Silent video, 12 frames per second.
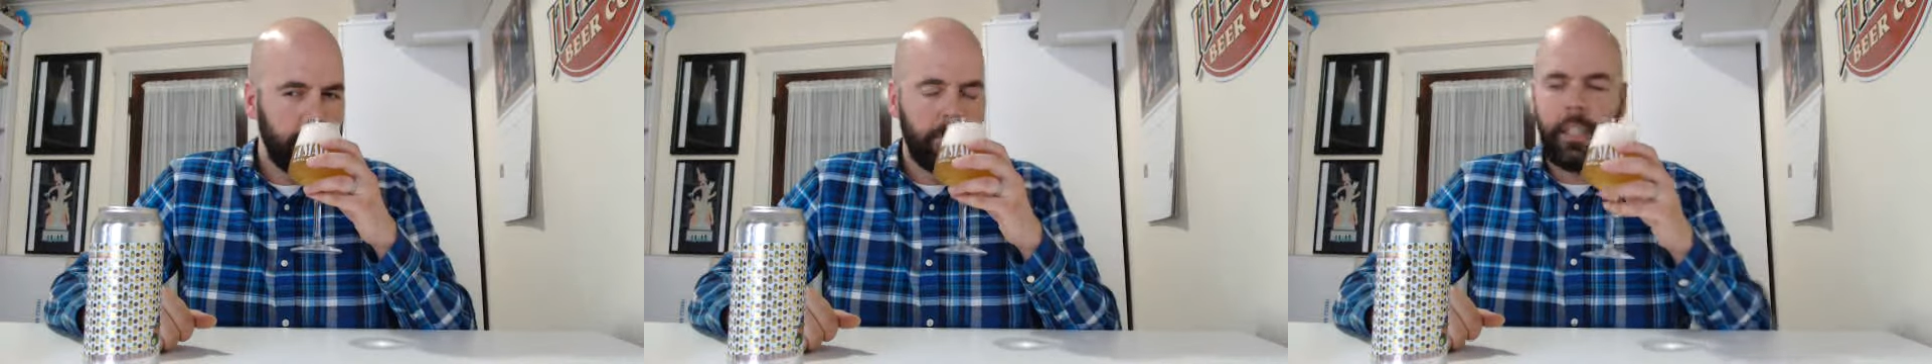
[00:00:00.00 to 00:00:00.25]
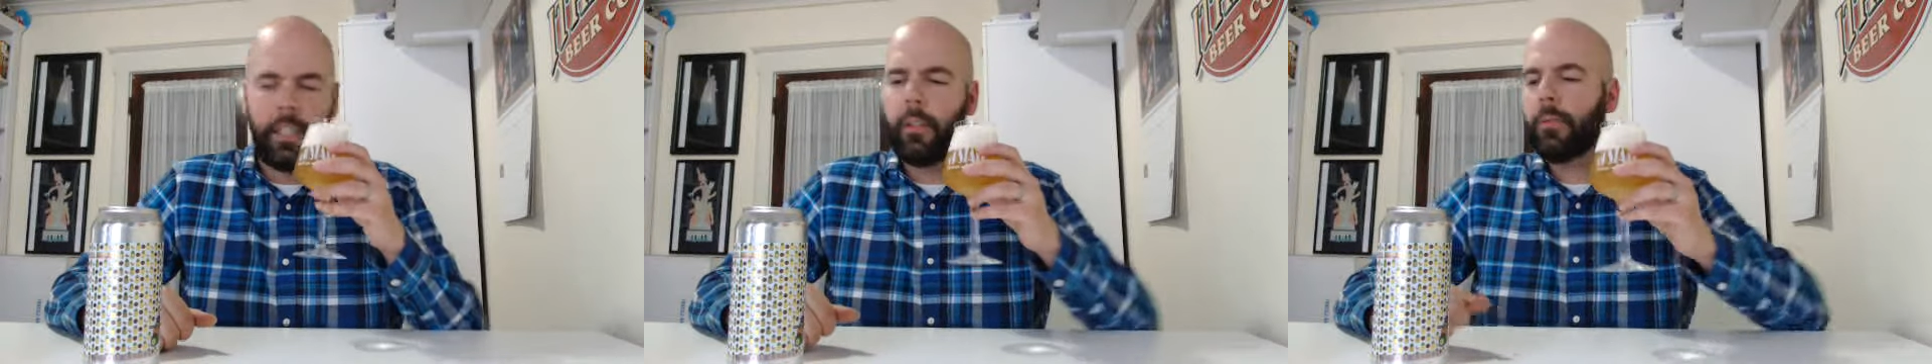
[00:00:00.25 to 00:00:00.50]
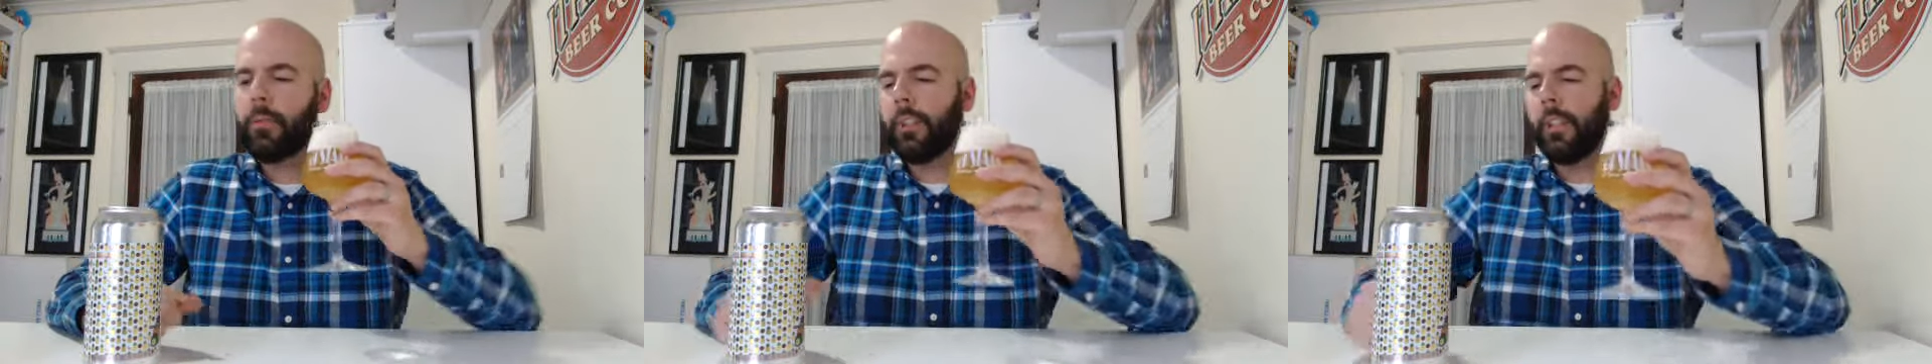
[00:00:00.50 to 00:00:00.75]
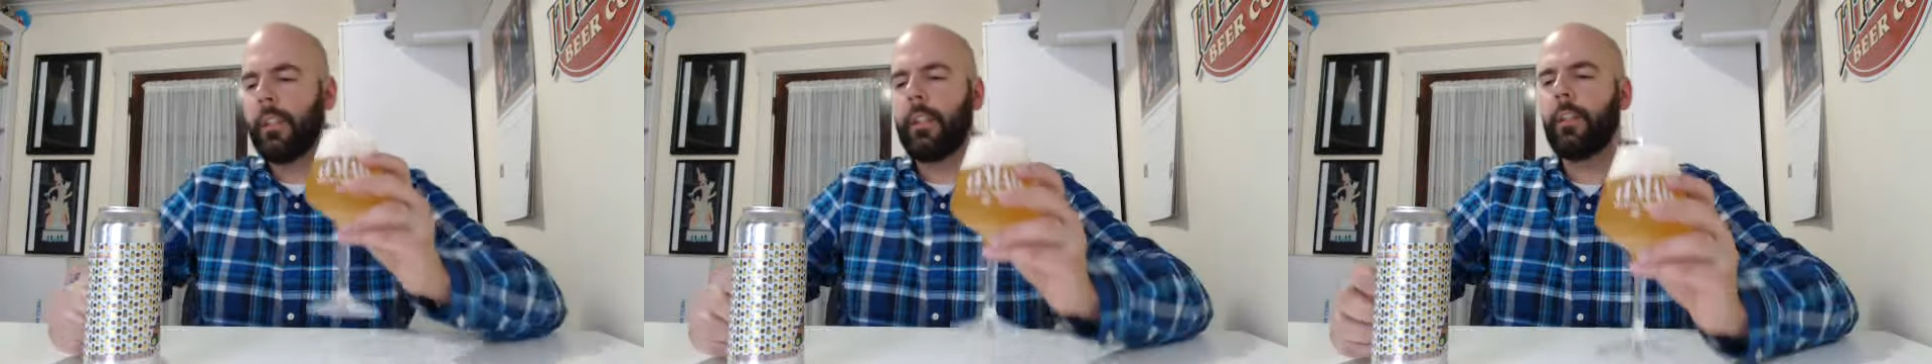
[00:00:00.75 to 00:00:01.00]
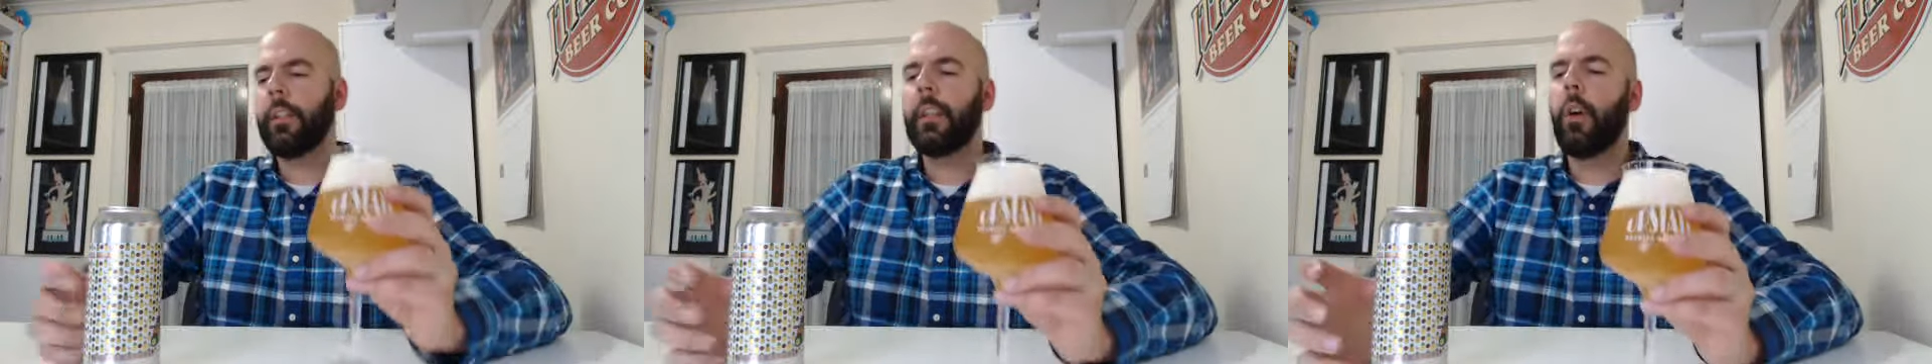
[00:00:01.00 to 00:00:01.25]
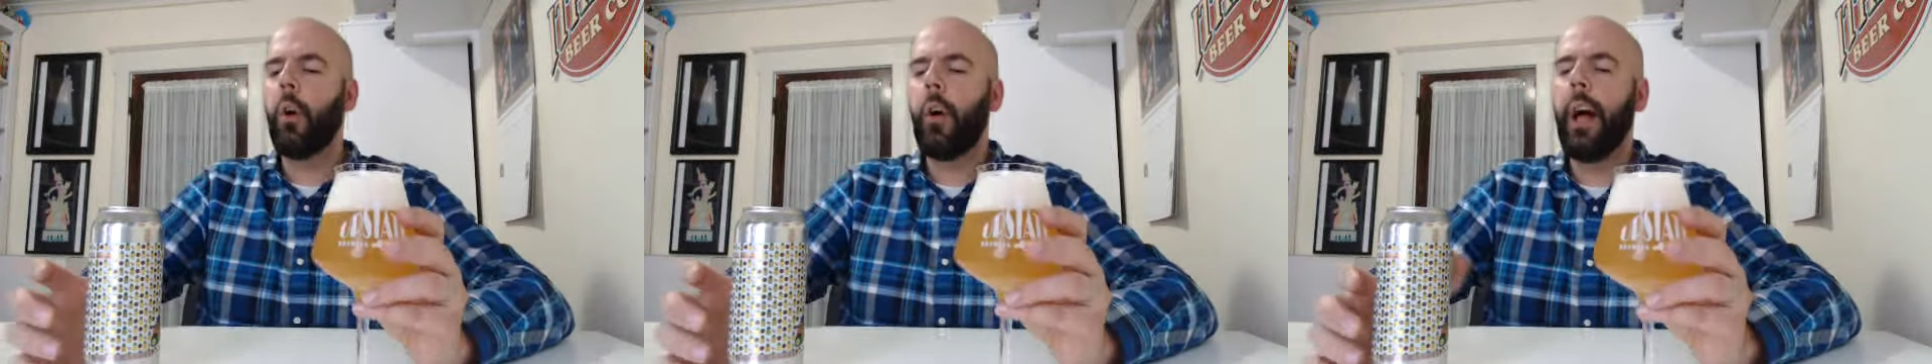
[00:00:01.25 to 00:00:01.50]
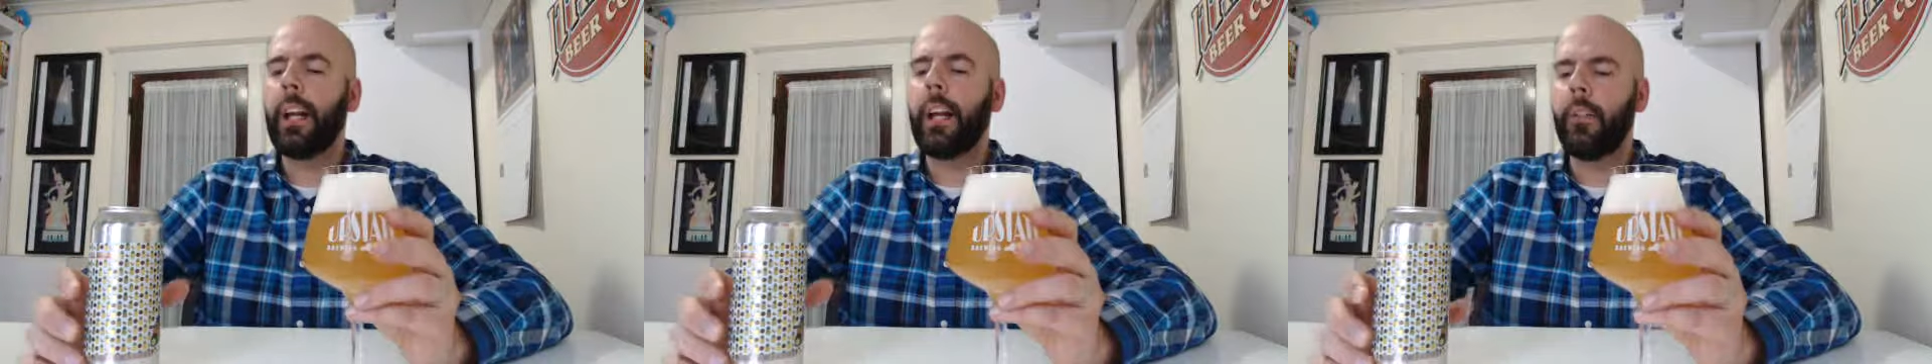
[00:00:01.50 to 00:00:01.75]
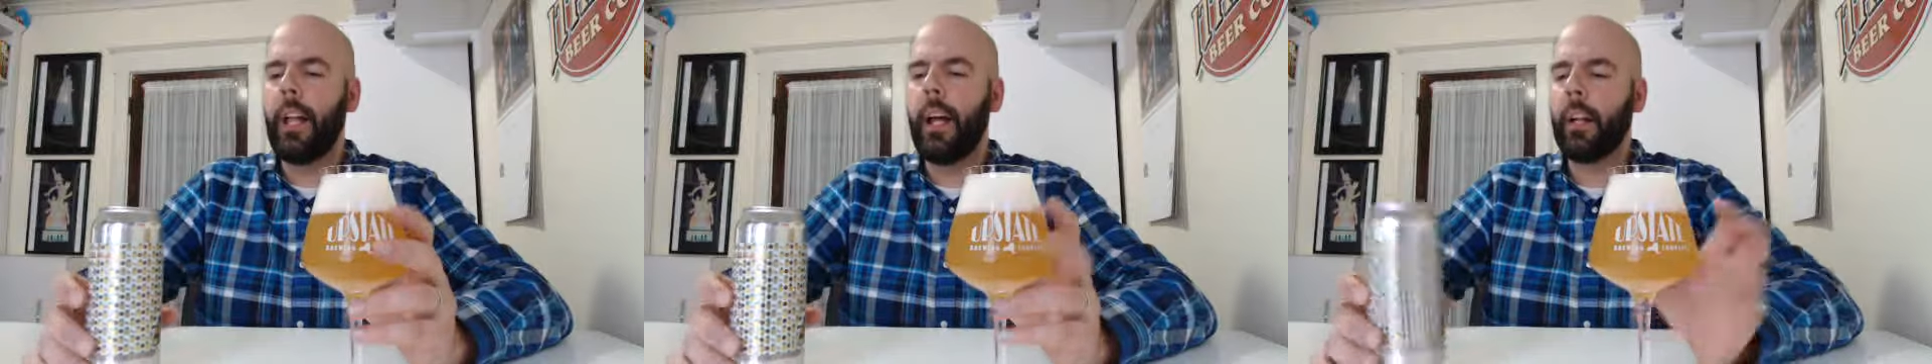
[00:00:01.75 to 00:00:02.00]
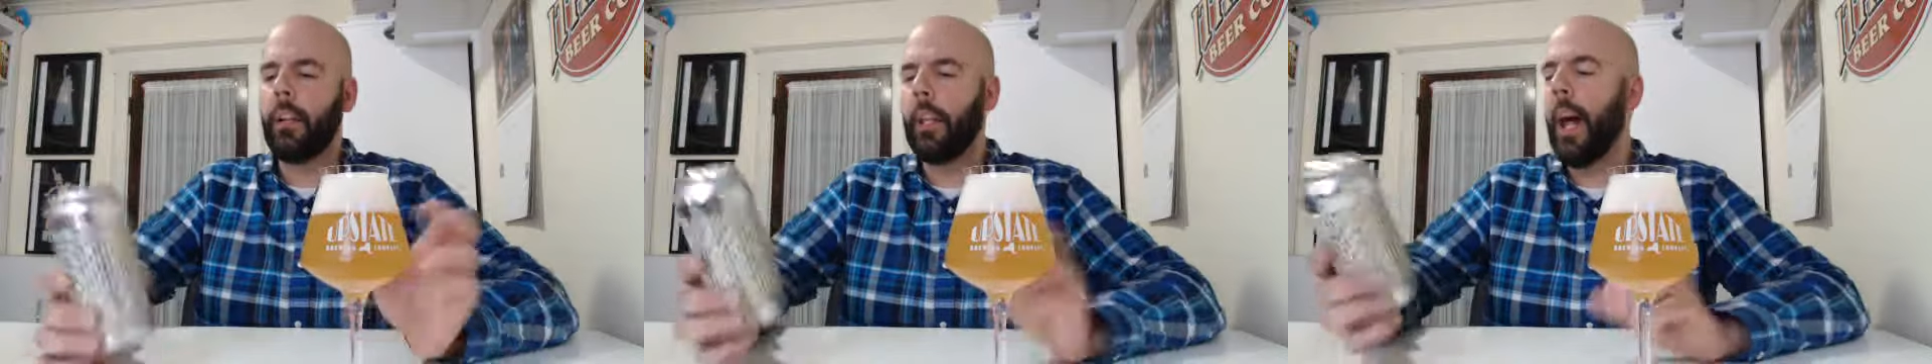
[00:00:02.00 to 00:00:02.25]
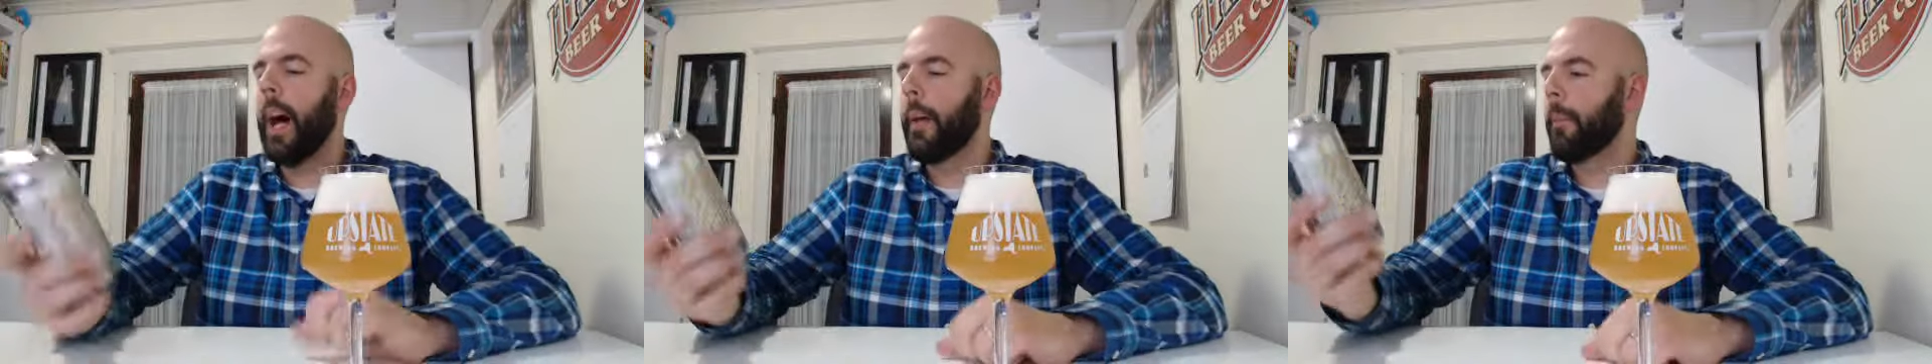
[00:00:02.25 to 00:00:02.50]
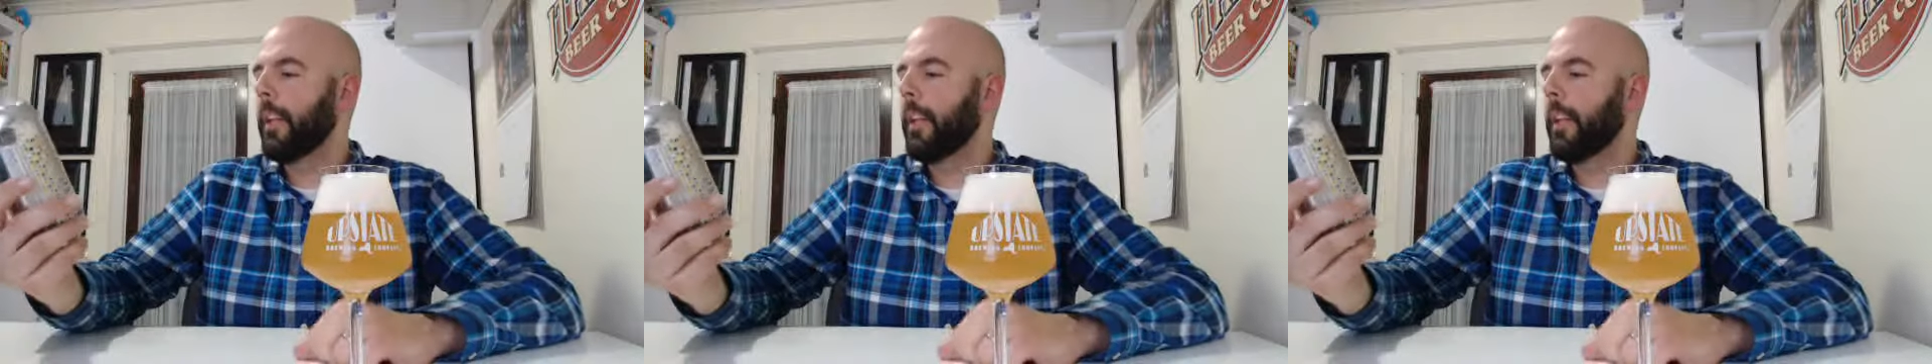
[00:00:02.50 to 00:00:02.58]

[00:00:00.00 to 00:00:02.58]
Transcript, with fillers: I don't I don't get a whole heck of a lot of lime,